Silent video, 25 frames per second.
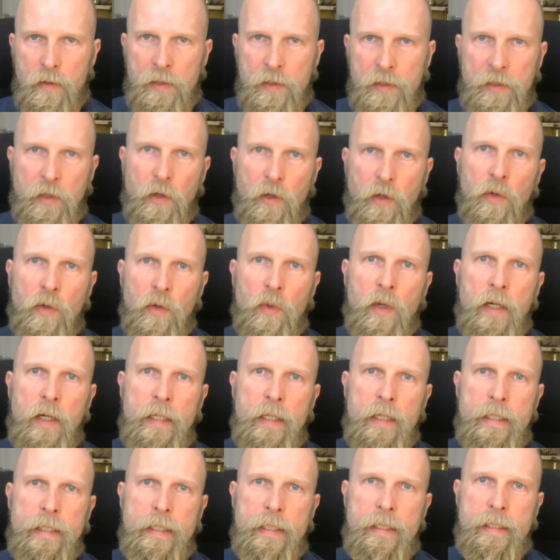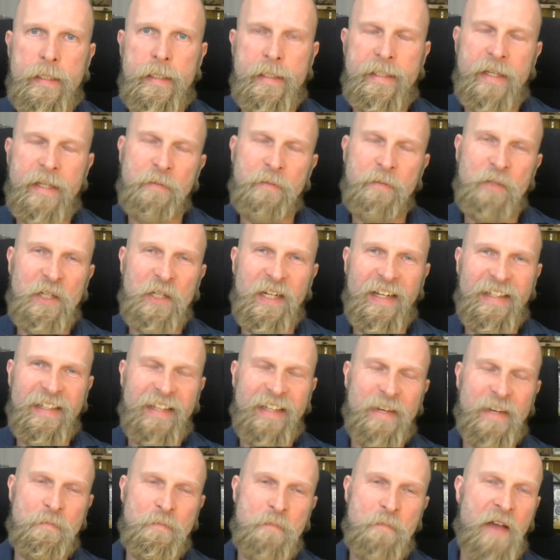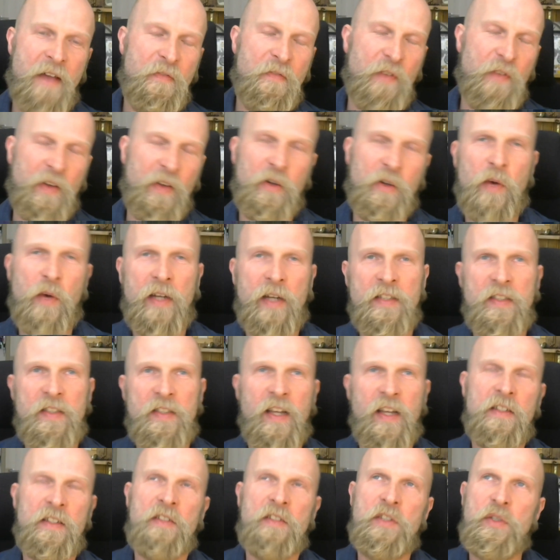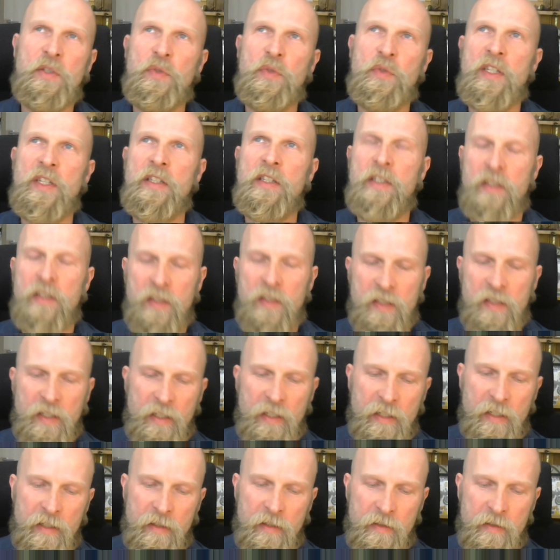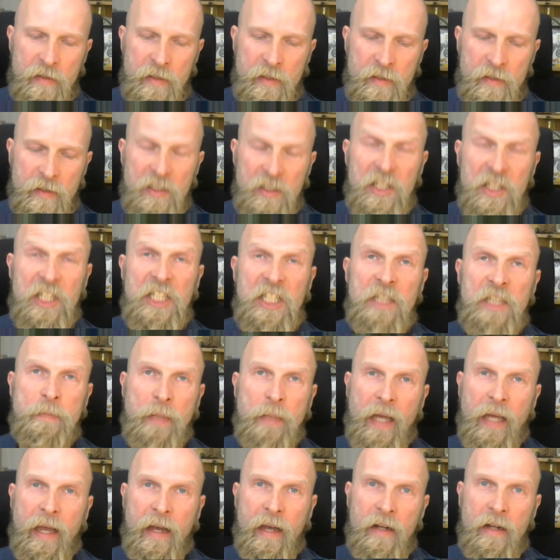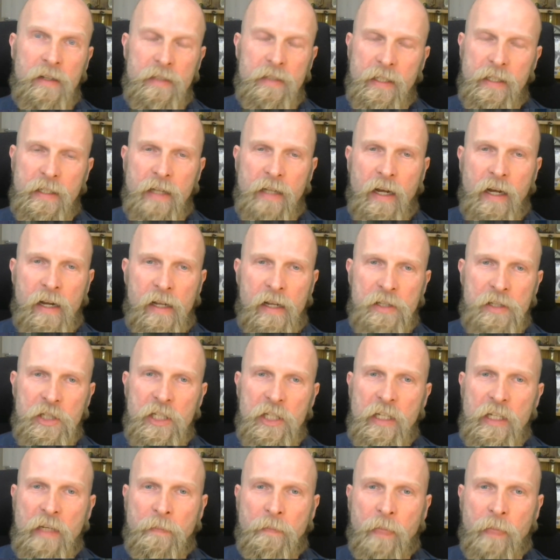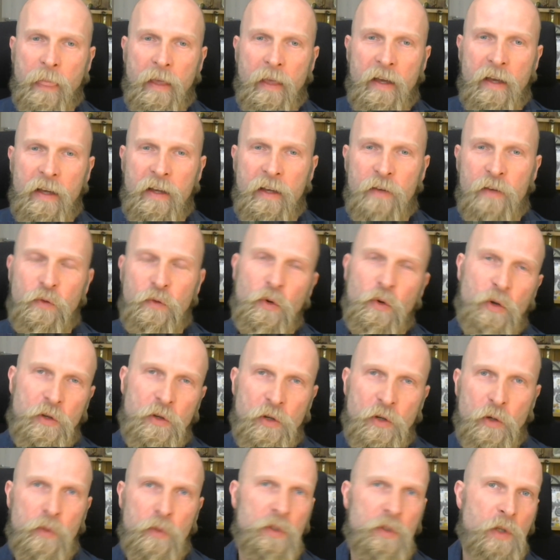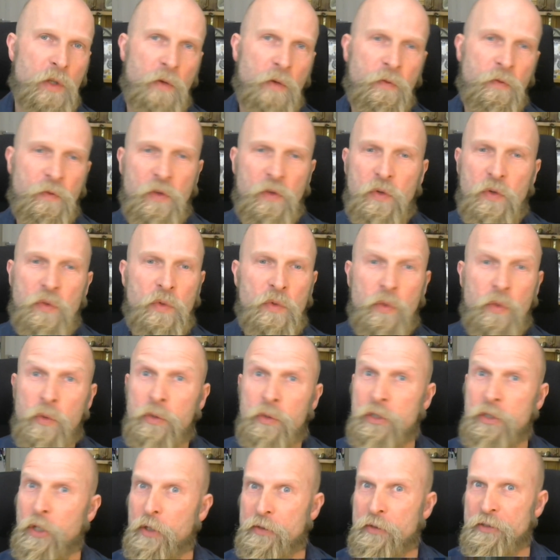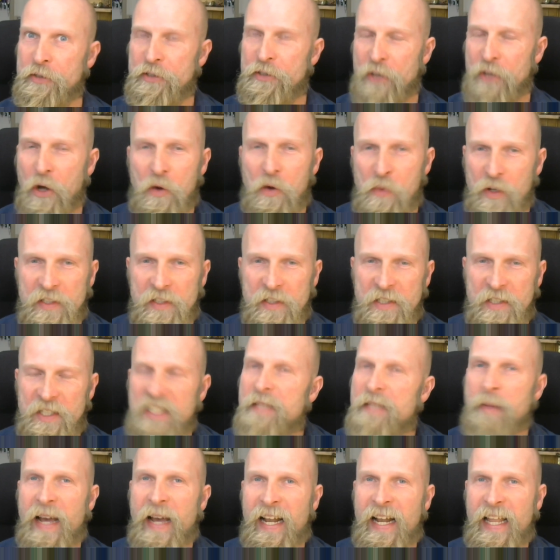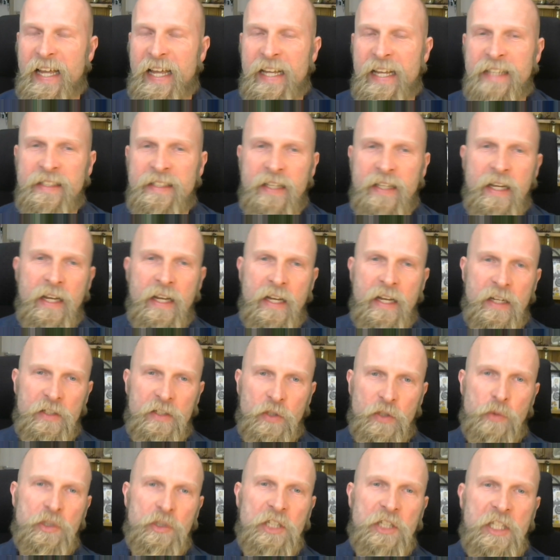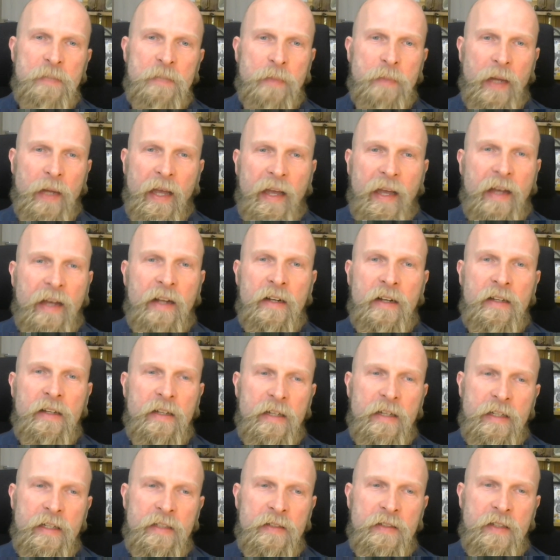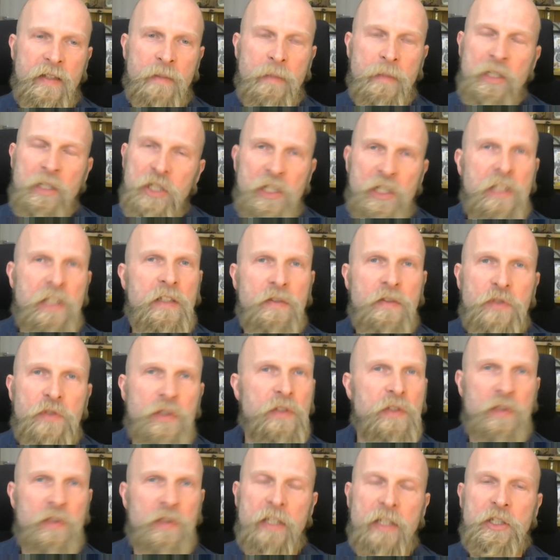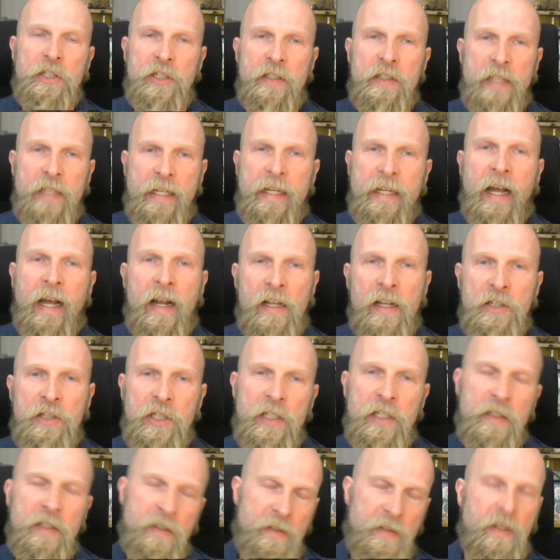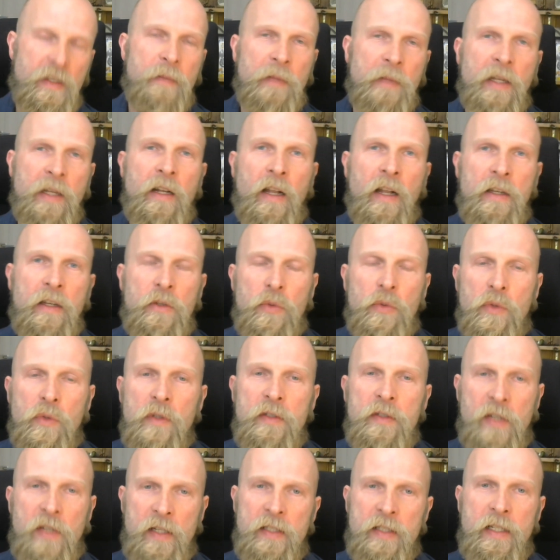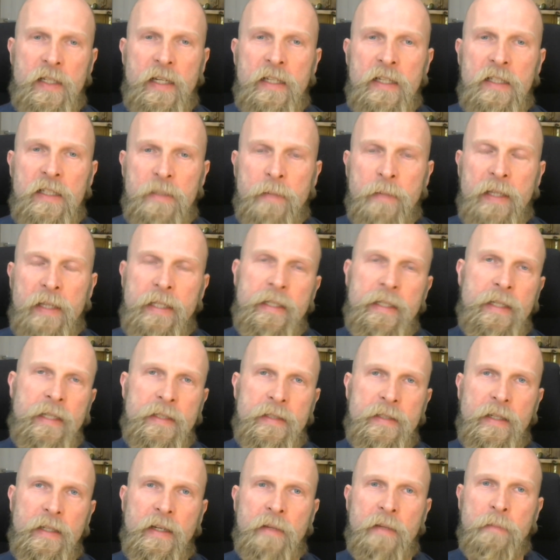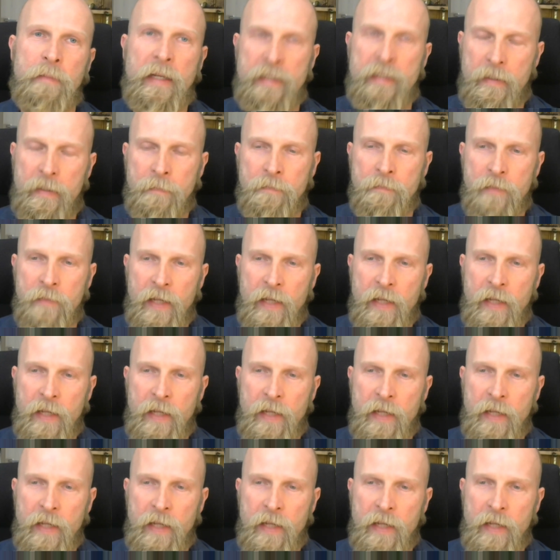So something like a month ago, I started using this DeepL technology. For those of you who don't know what DeepL is, so DeepL is a machine translation technology. It's something like Google Translate, but it is better.